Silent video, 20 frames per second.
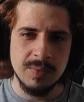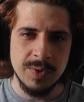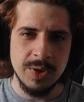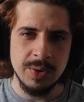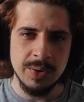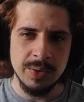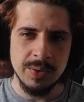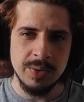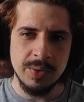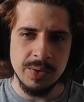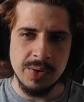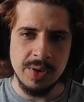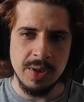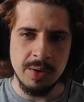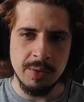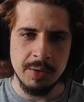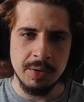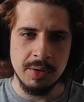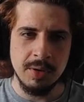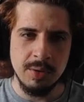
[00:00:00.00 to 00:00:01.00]
to, to see
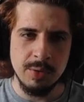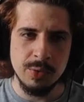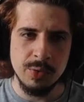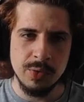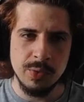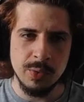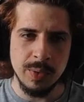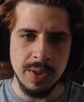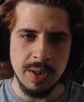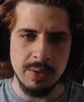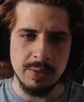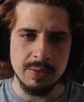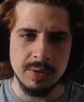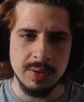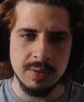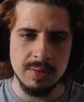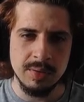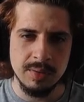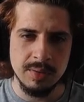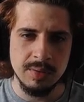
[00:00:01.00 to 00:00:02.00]
how it goes without
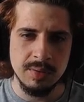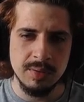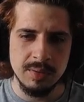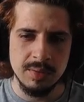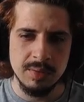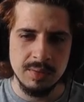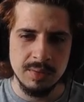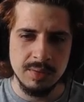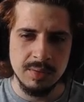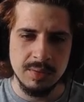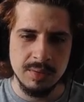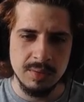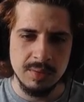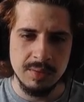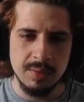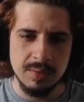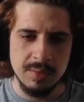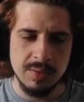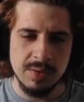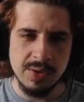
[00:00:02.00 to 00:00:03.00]

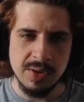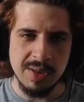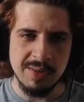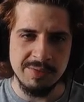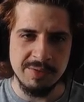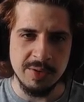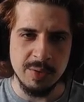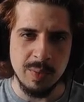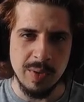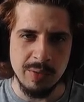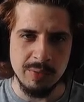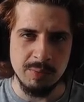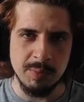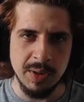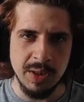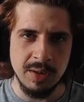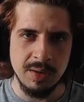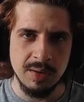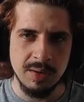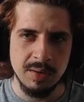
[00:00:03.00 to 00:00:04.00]
stuff around
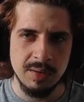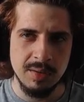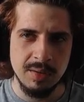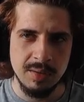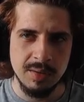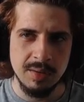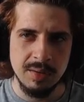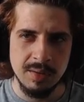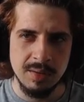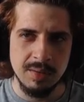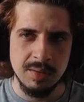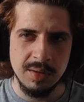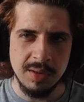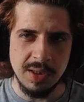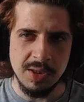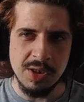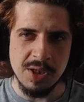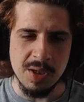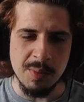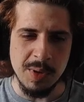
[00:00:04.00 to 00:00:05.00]
me.
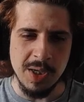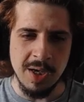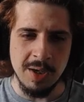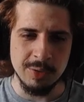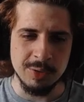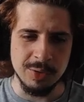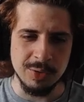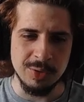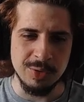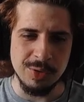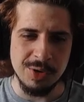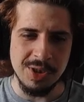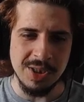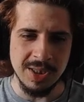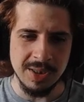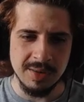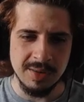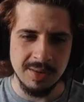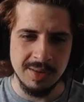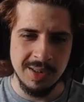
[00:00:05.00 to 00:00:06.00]
Teaching me how to do
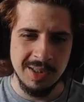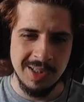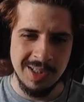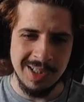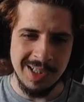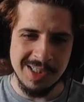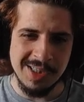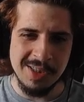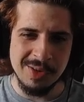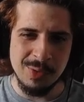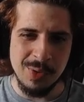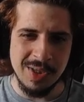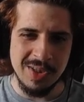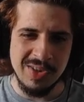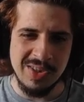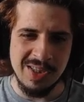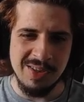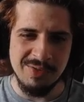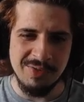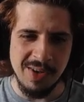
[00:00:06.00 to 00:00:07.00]
shit. I just want to
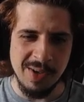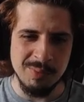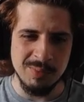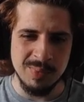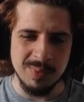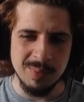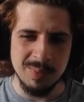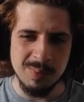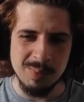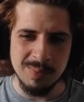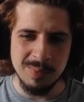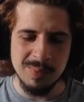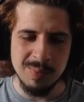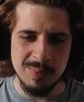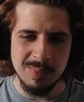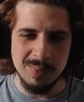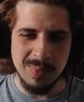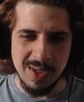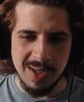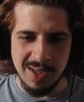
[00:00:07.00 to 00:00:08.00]
see if I'm...
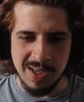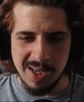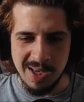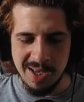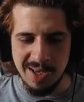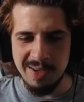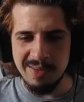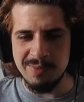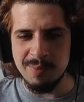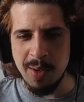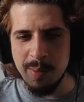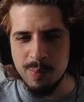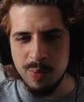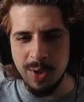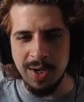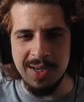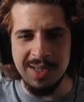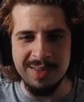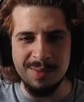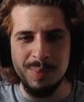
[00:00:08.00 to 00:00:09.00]
If my
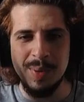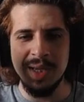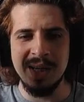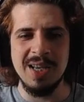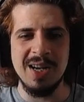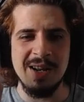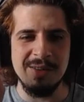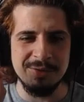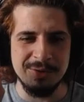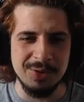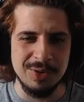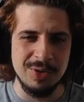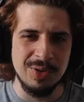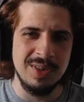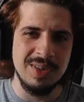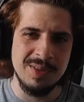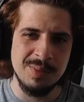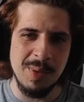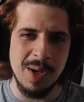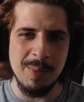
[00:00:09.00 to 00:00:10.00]
brain is big enough to do
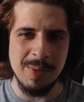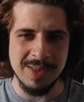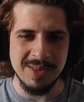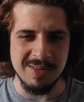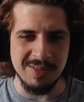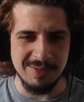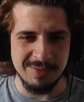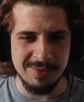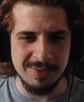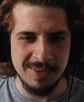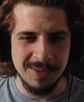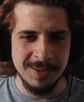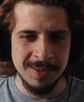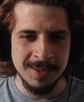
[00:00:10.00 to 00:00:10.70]
this by myself.